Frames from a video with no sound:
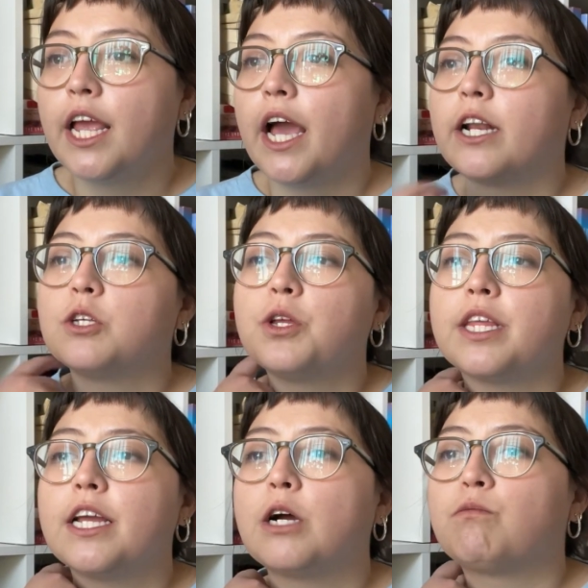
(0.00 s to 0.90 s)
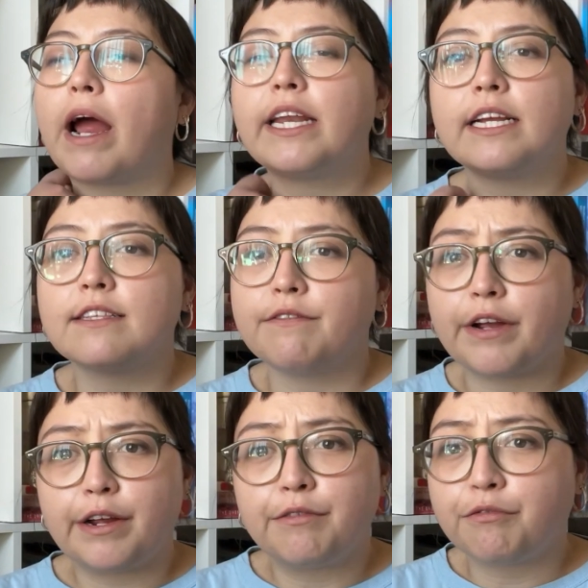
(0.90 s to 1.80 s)
And I also think writing is a
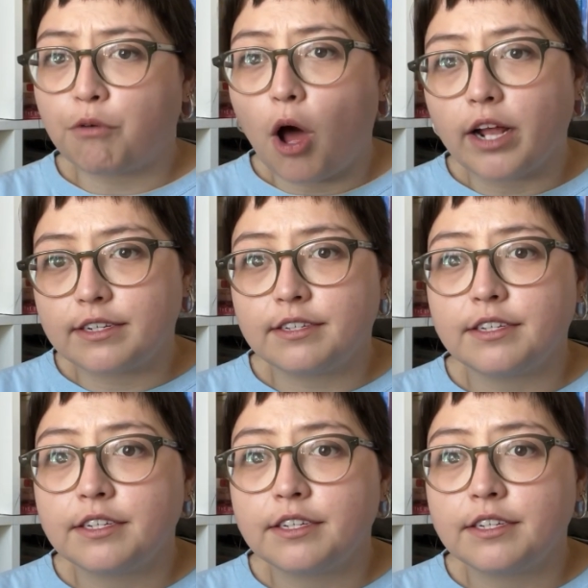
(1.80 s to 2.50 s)
very fraught